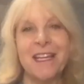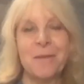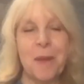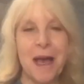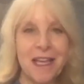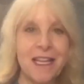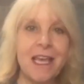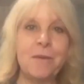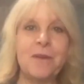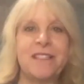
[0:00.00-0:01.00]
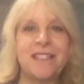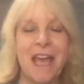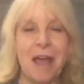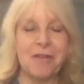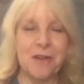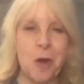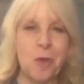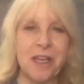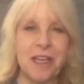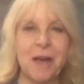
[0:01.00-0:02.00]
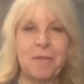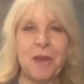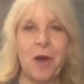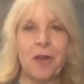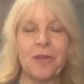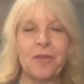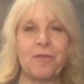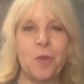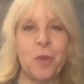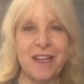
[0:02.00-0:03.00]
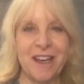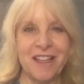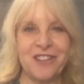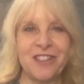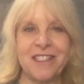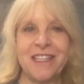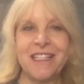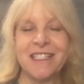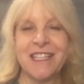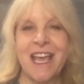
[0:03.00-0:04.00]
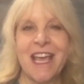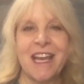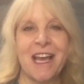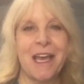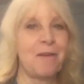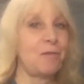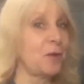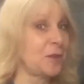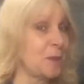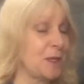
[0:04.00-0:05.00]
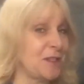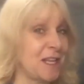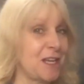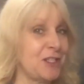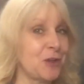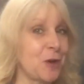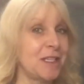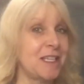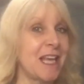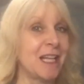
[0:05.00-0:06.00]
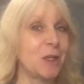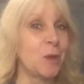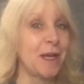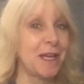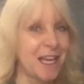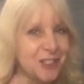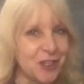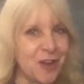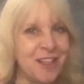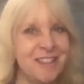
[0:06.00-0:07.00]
my name is Karen Noe and I'm the author of We Consciousness, and I have with me today Shawn Gallaway. Hi Shawn.